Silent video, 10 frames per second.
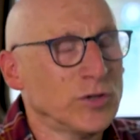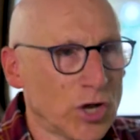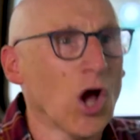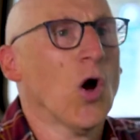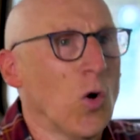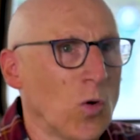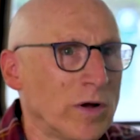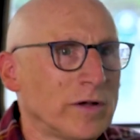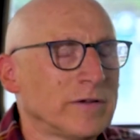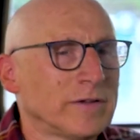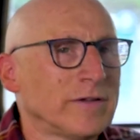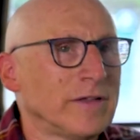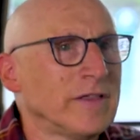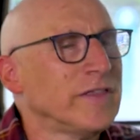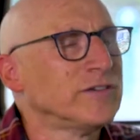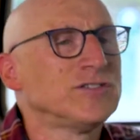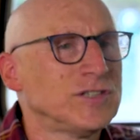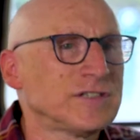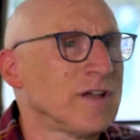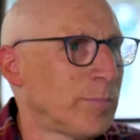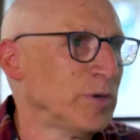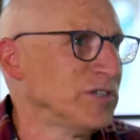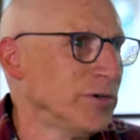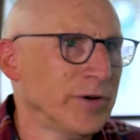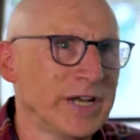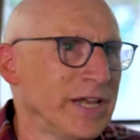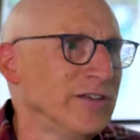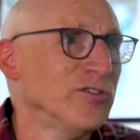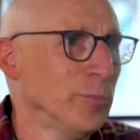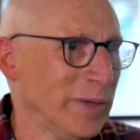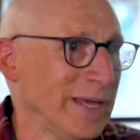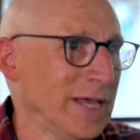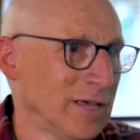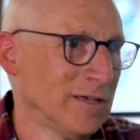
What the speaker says: to go. There's just opportunity to be.